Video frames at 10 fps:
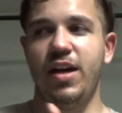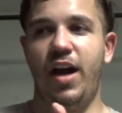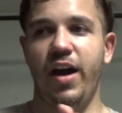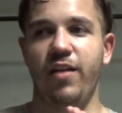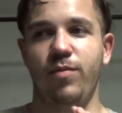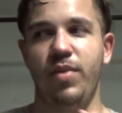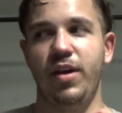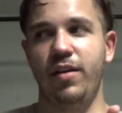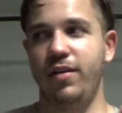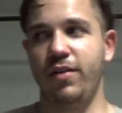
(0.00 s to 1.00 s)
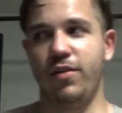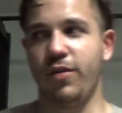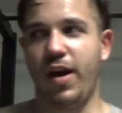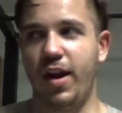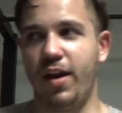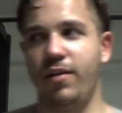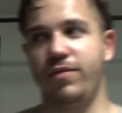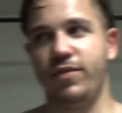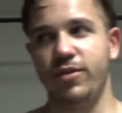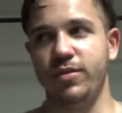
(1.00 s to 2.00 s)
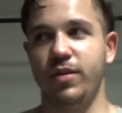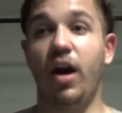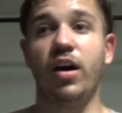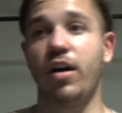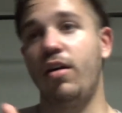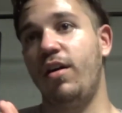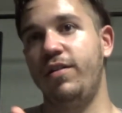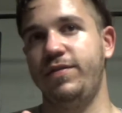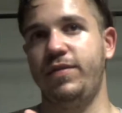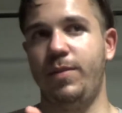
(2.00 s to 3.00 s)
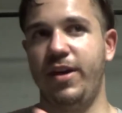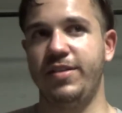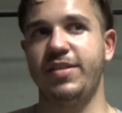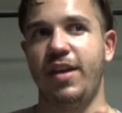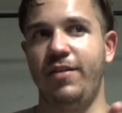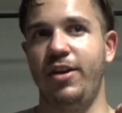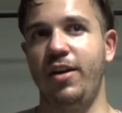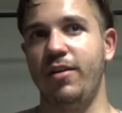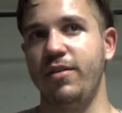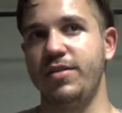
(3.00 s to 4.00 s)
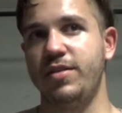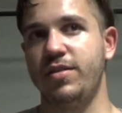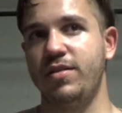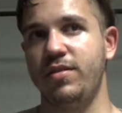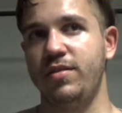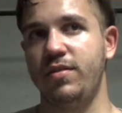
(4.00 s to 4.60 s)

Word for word: I have been training for, on and off, about 7 years.